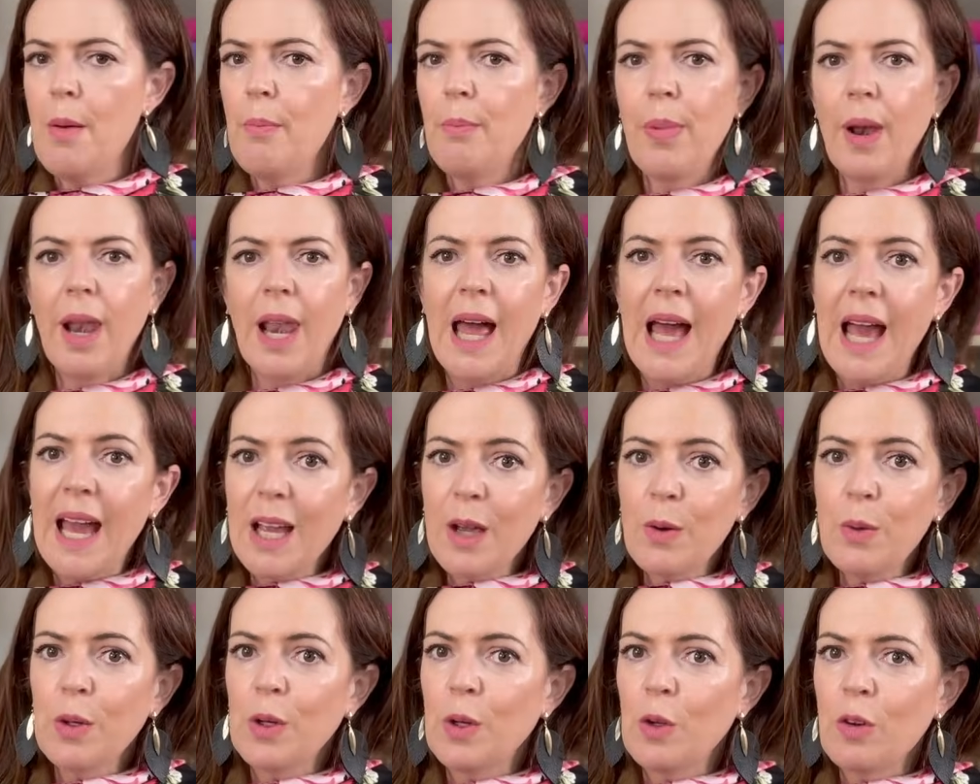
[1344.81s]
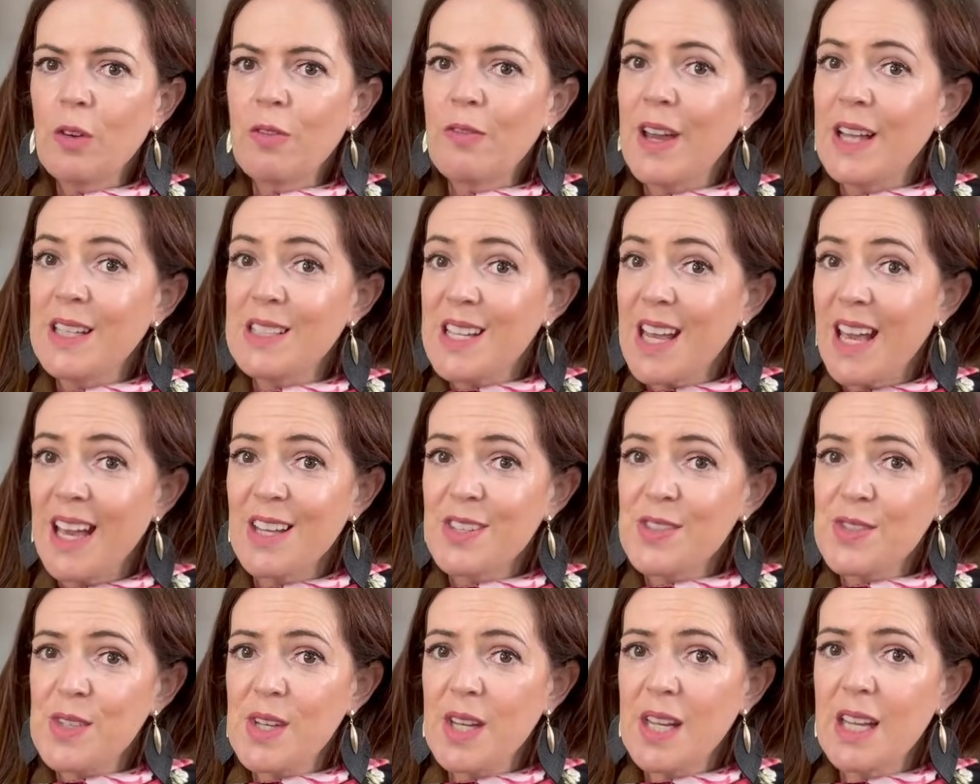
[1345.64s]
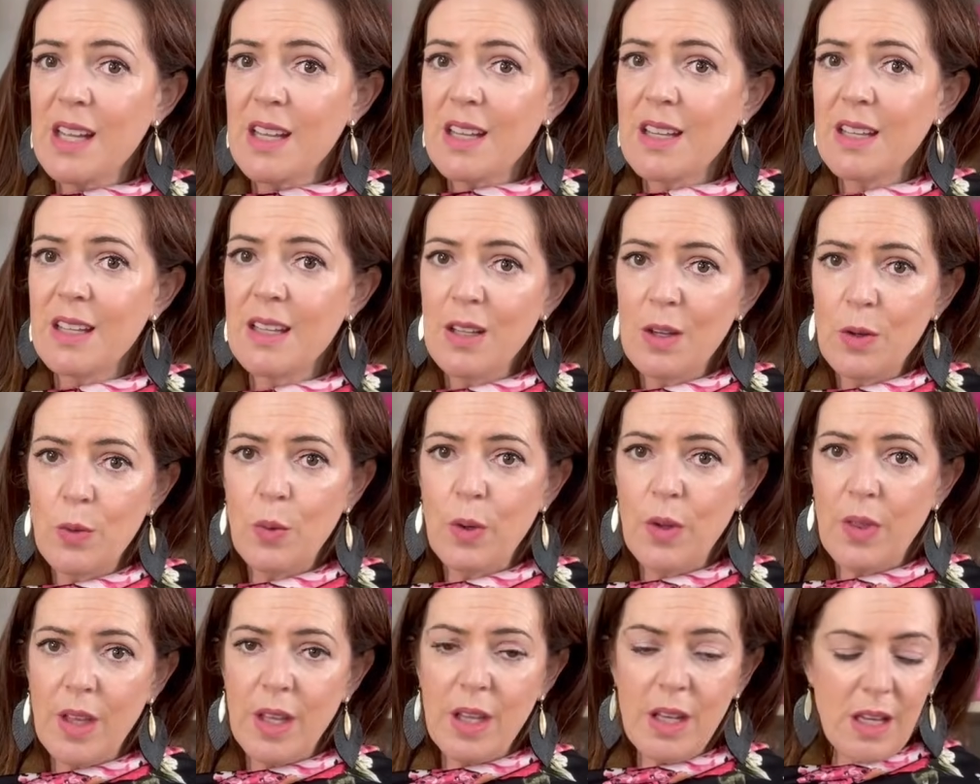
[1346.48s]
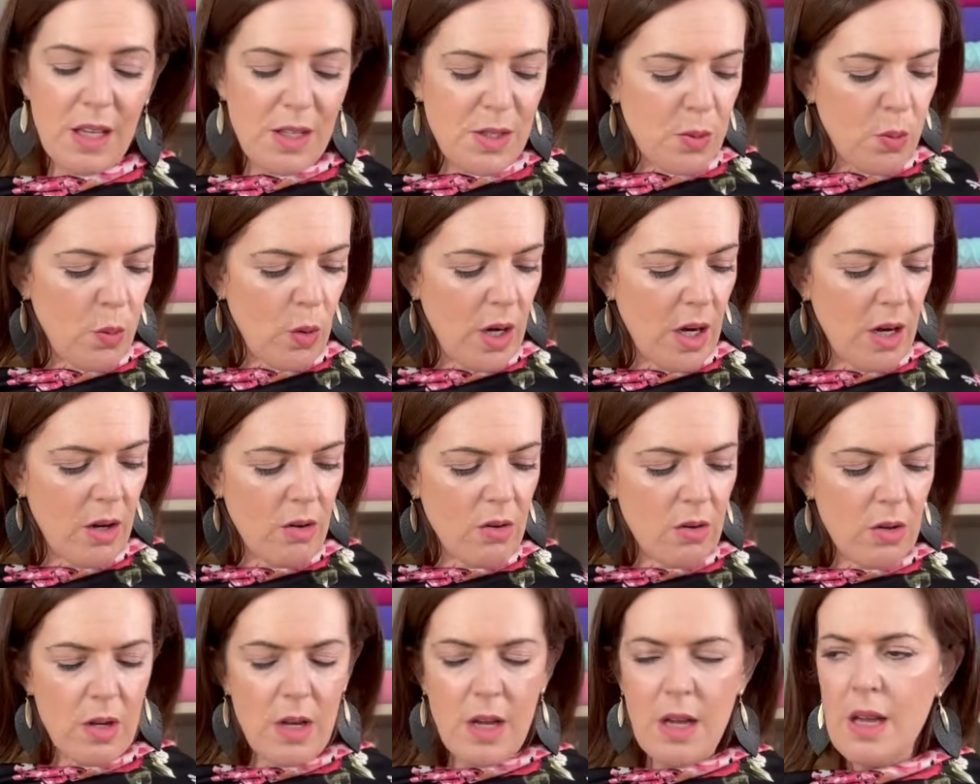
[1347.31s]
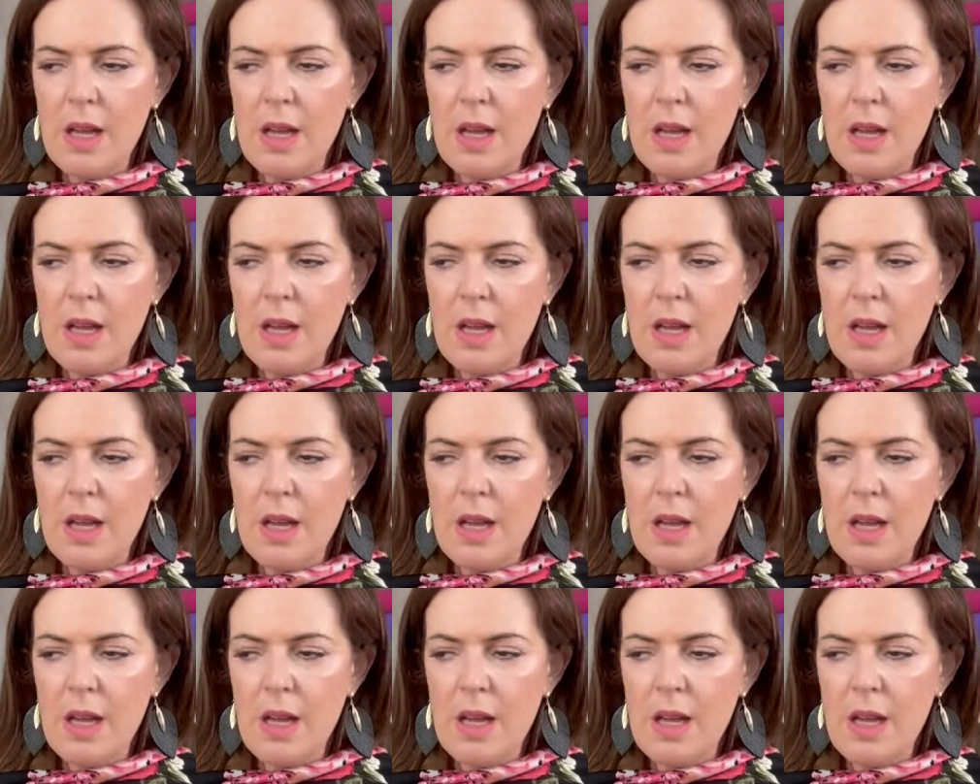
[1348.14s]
Black would look fantastic with it as well.